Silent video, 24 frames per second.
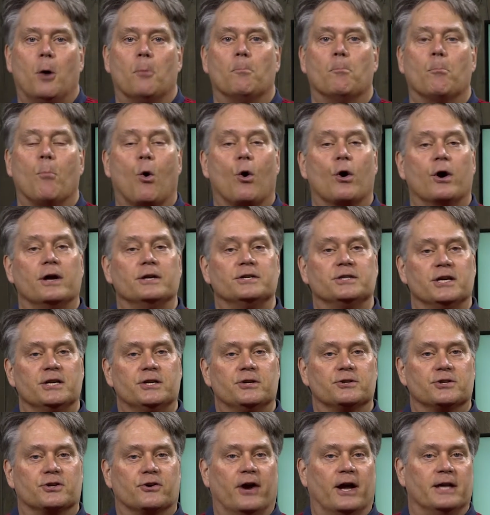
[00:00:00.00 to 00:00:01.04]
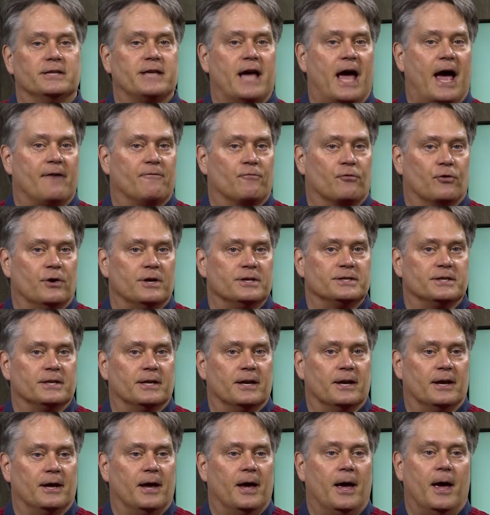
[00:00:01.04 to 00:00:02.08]
mortgage interest rates have
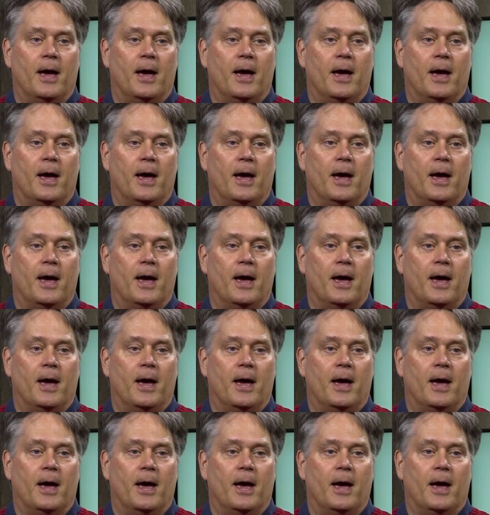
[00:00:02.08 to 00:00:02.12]
risen